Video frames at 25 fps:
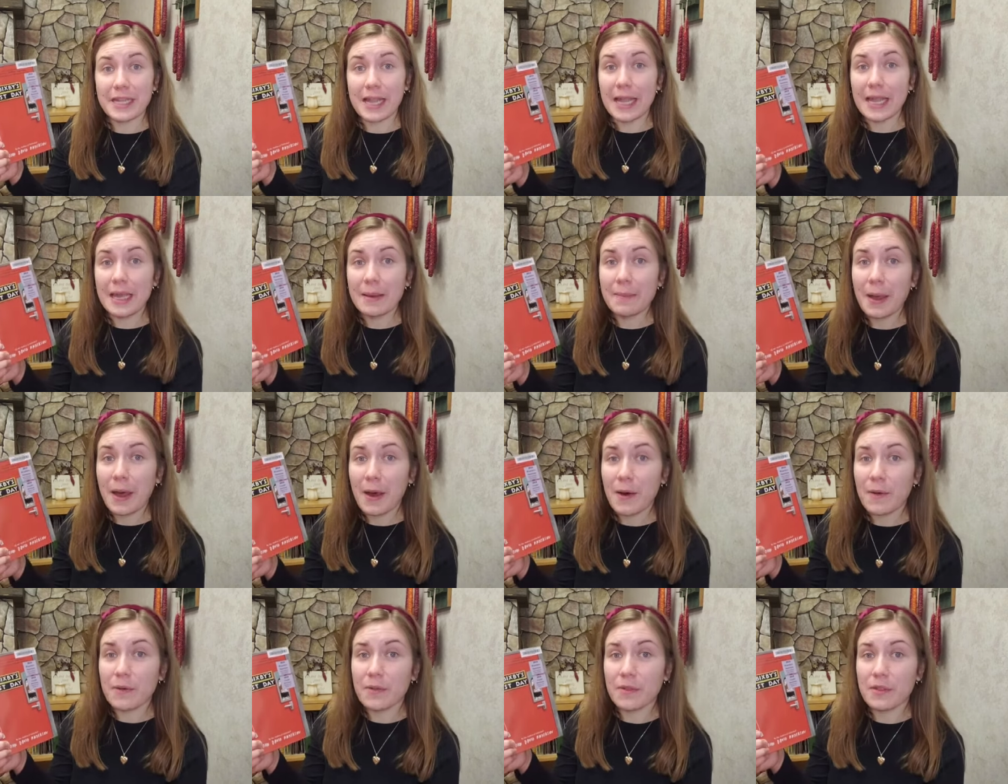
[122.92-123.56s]
like
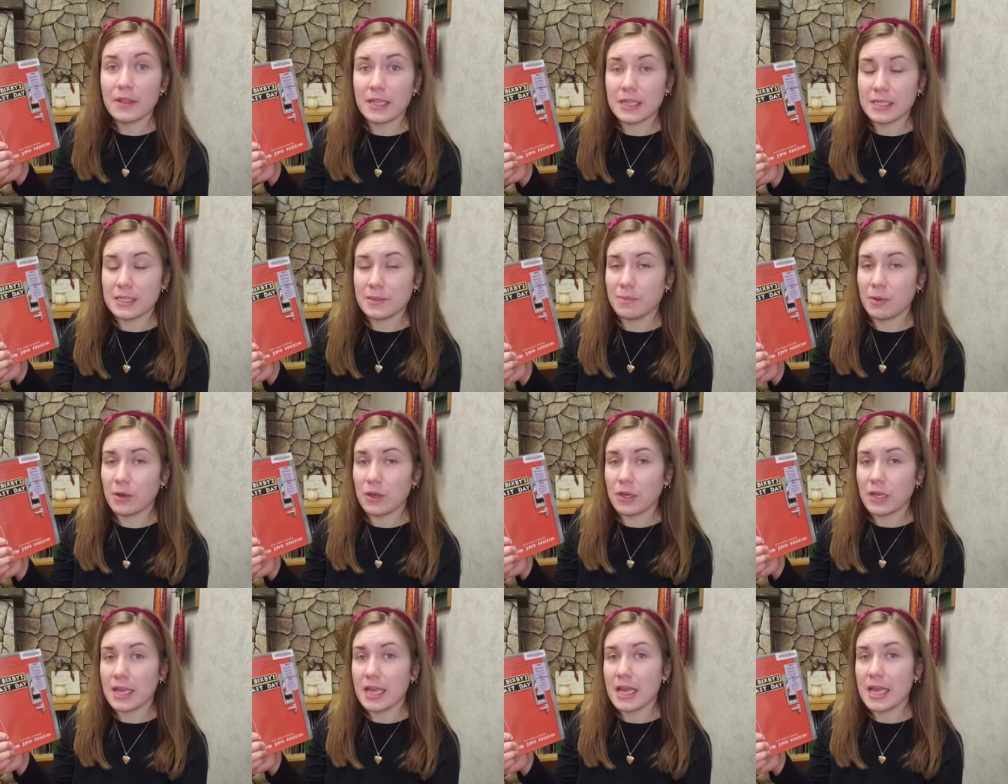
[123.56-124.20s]
about this
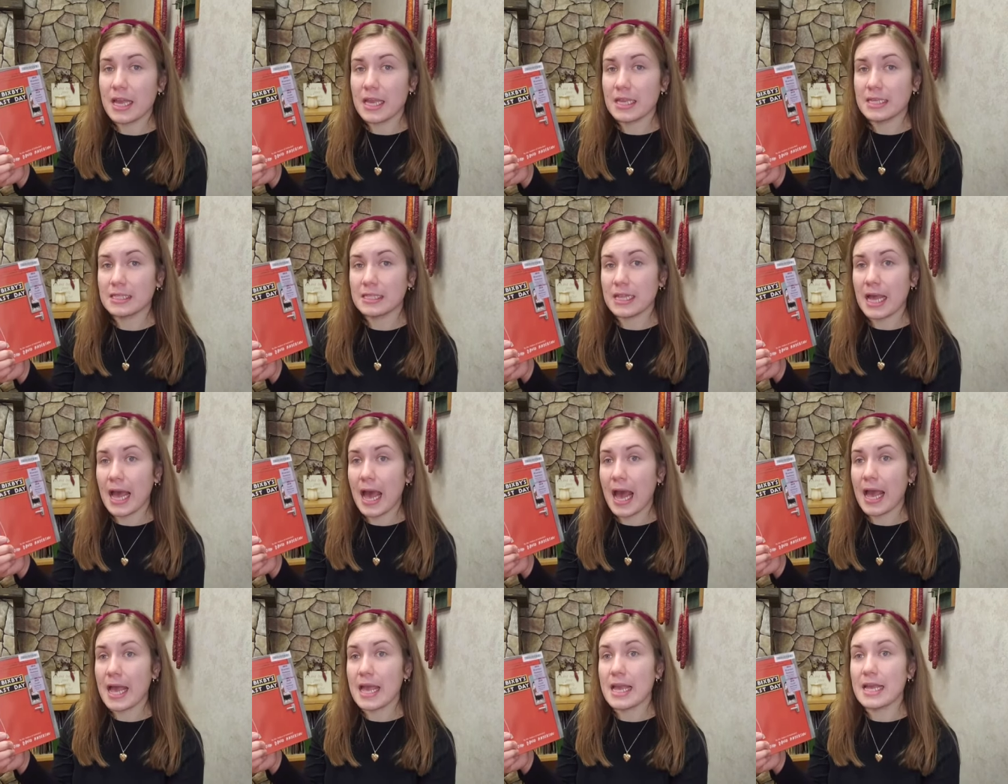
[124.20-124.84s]
book is
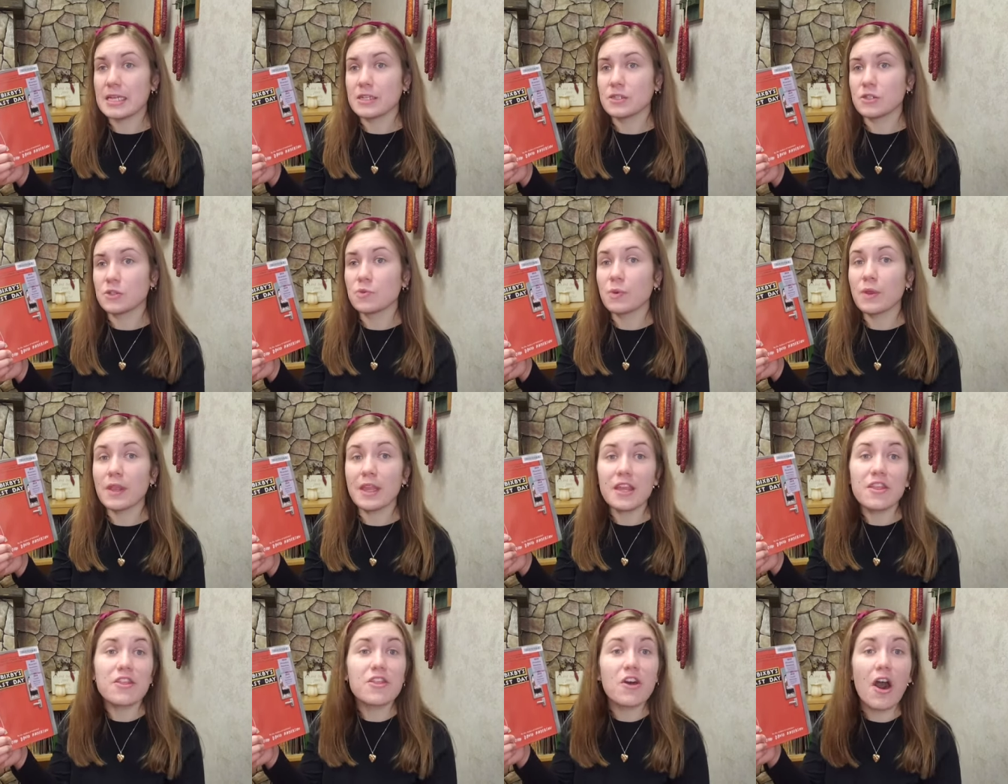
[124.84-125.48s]
that it's
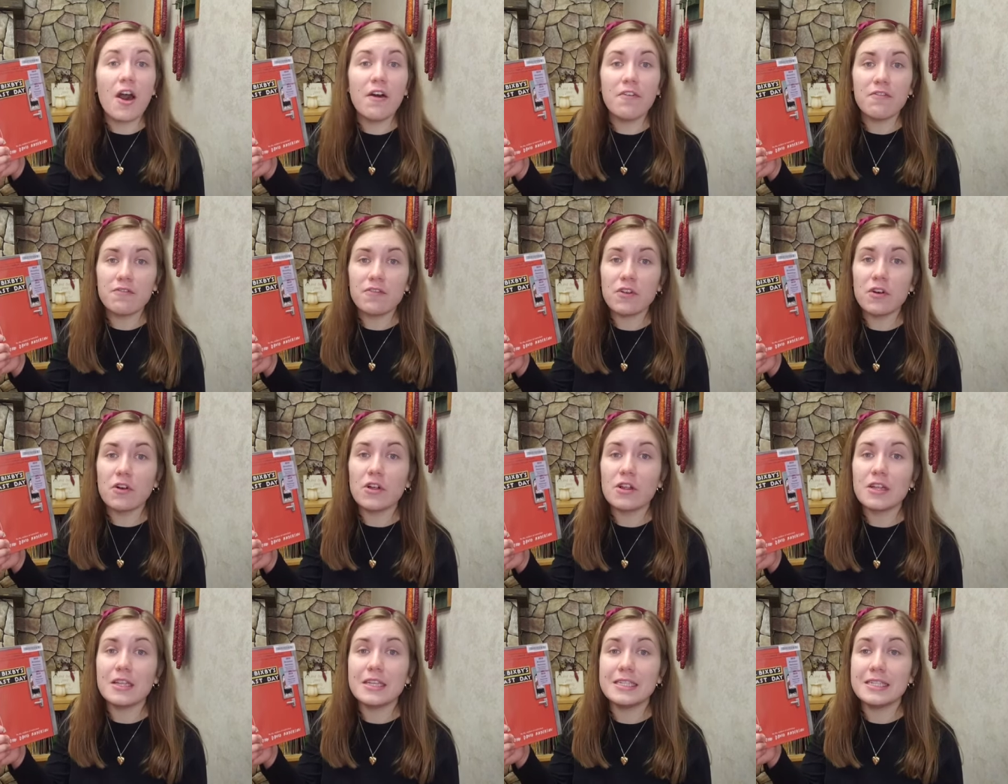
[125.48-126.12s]
really
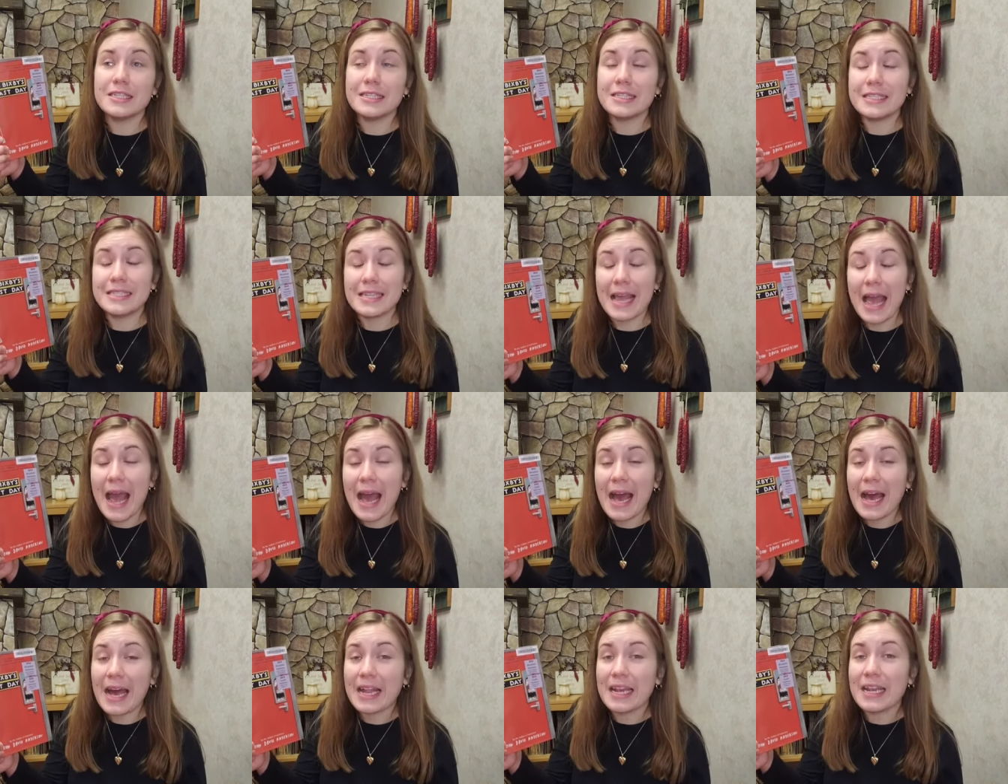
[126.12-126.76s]
thoughtful and
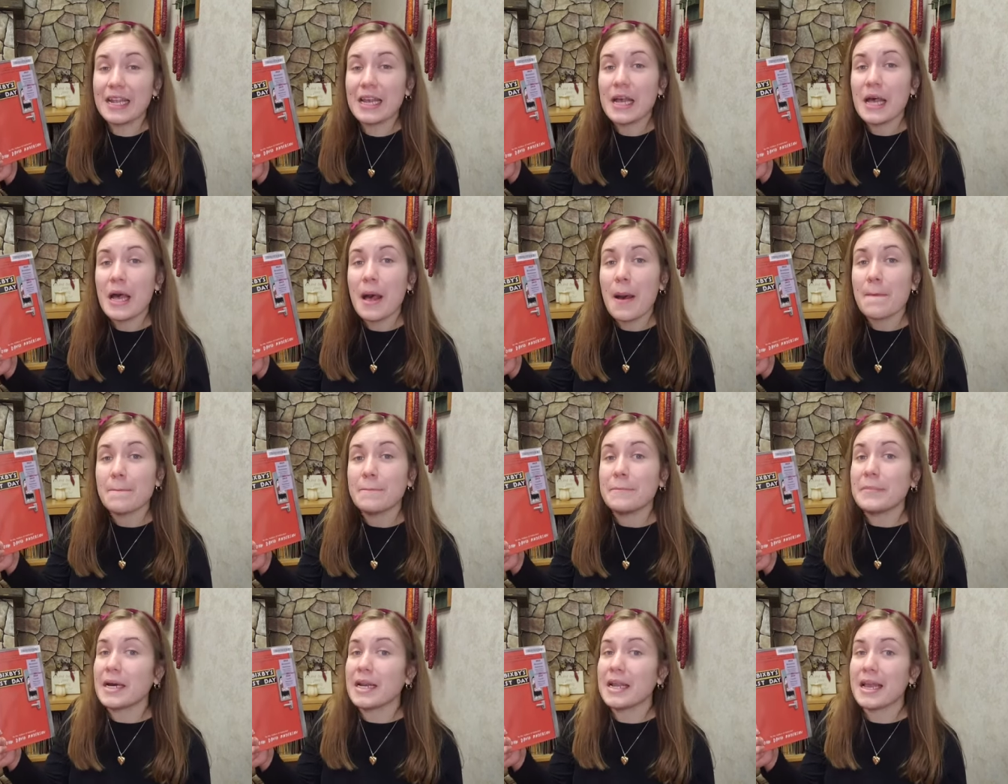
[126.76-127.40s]
sad,
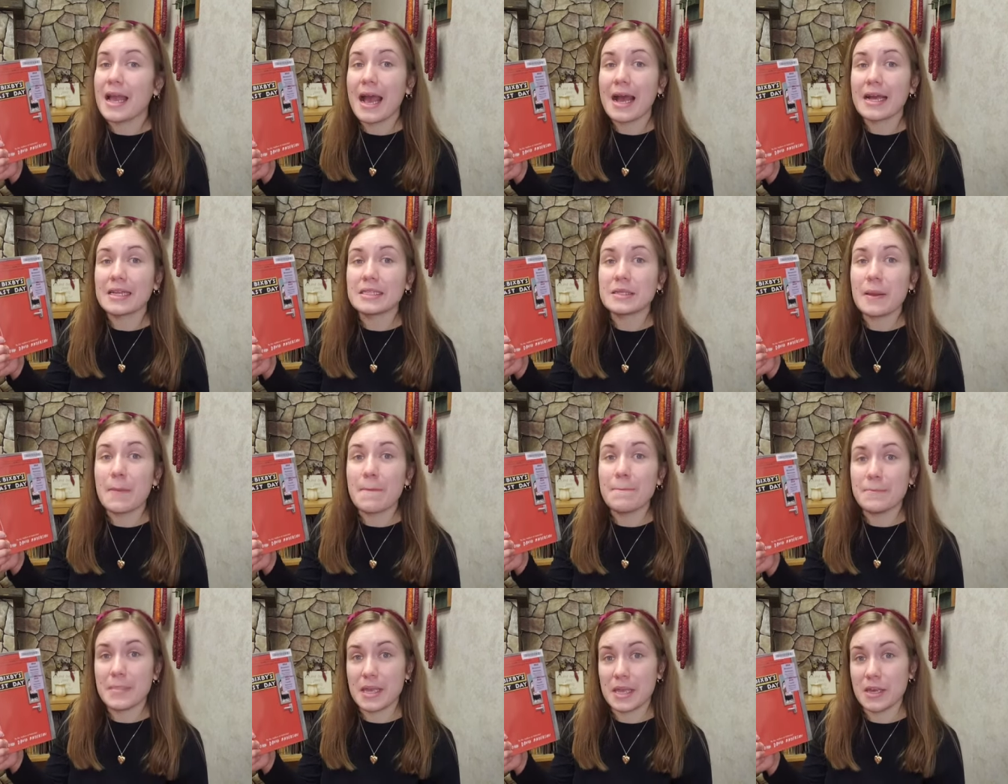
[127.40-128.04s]
but it has
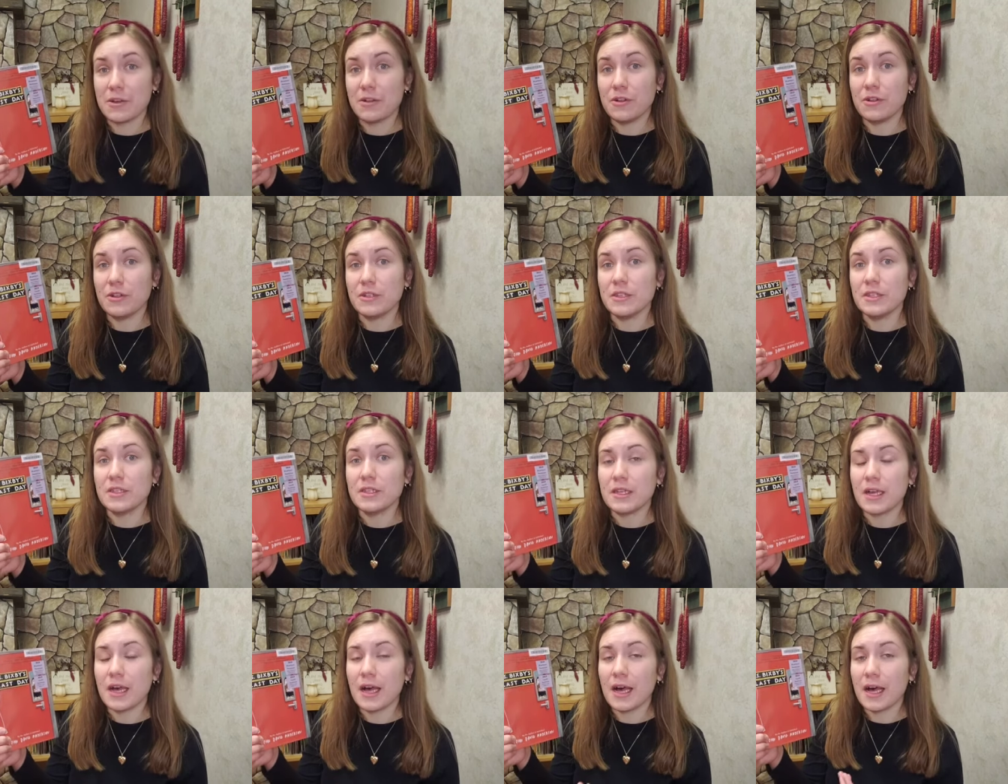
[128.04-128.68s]

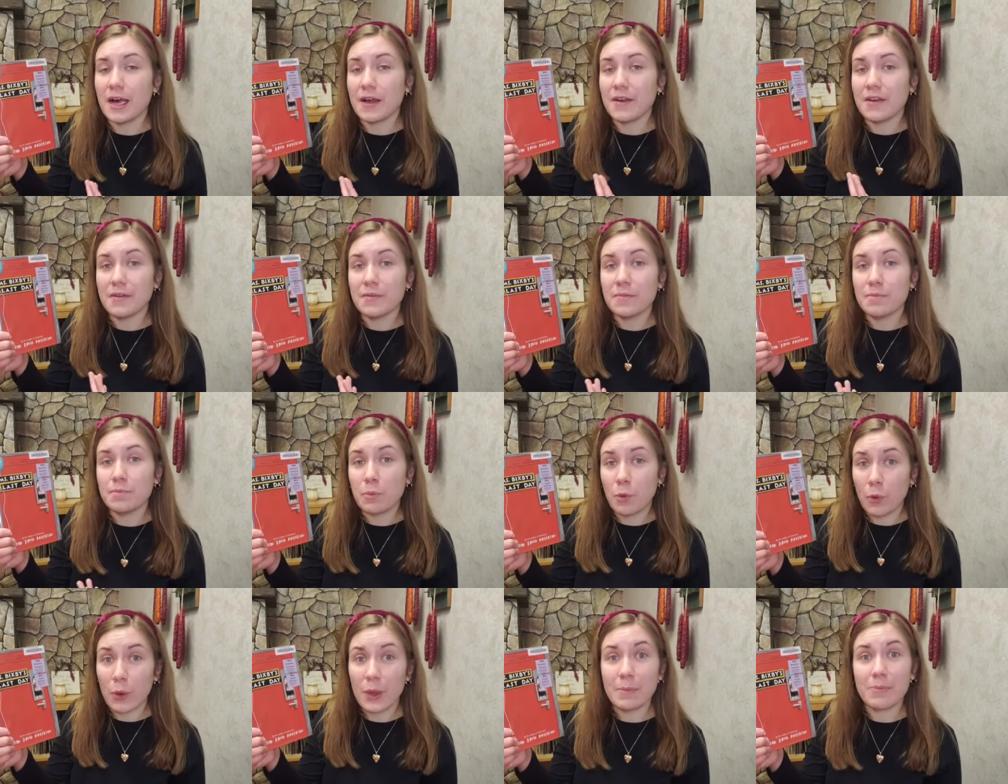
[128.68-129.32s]
male uh,
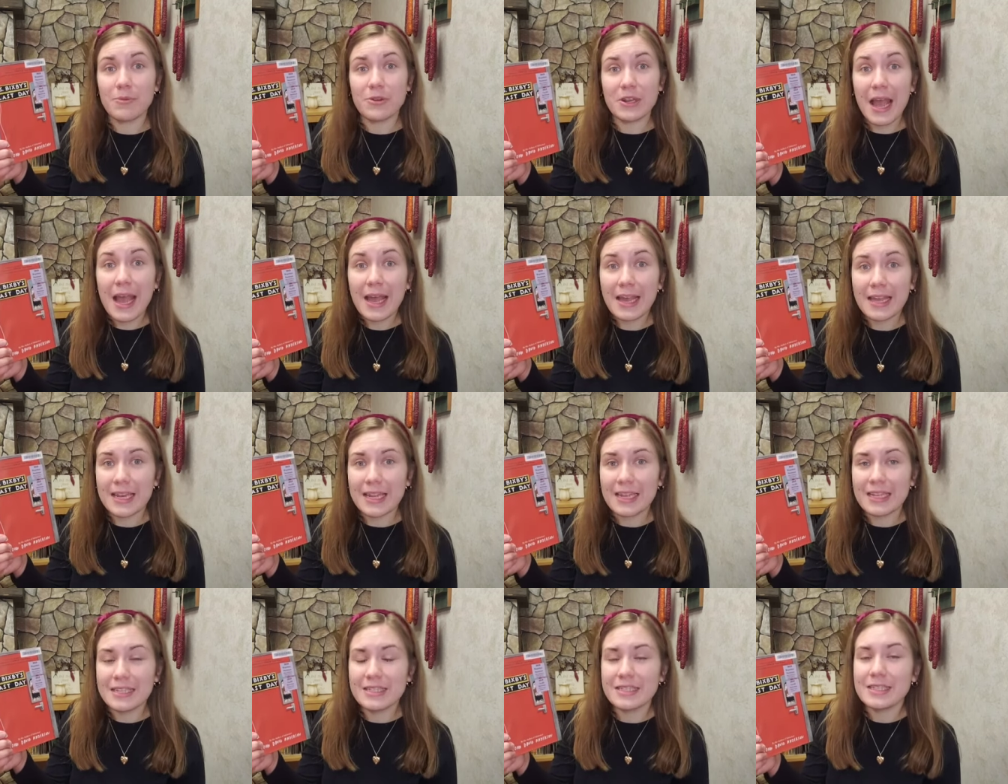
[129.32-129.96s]
boy
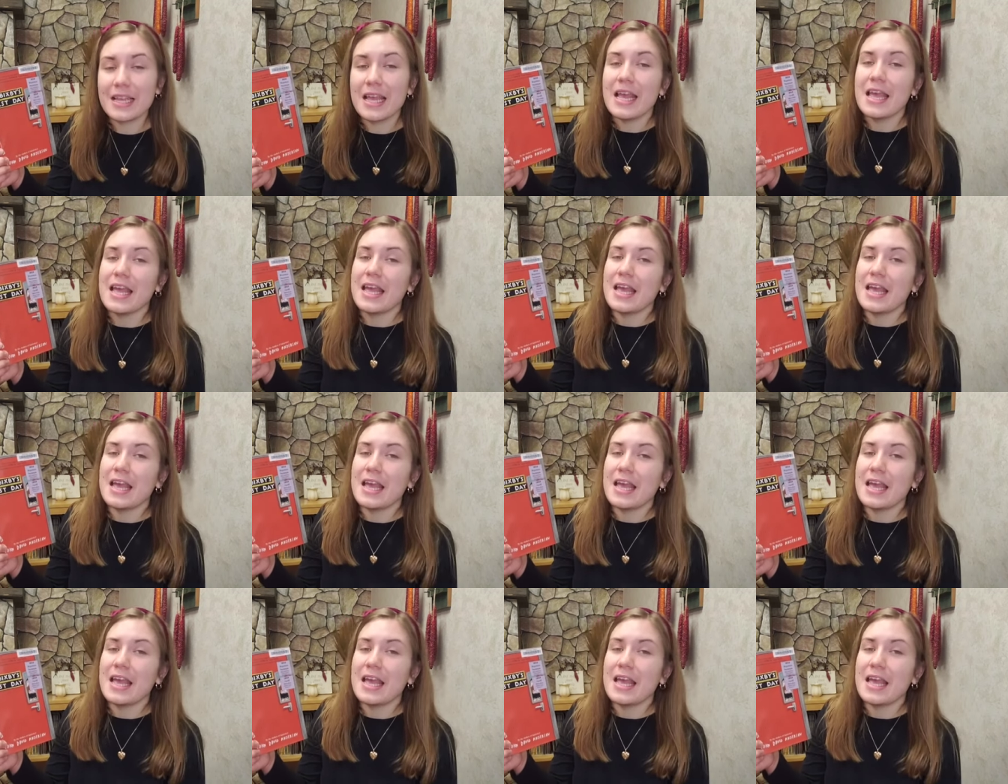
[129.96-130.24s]
protagonists.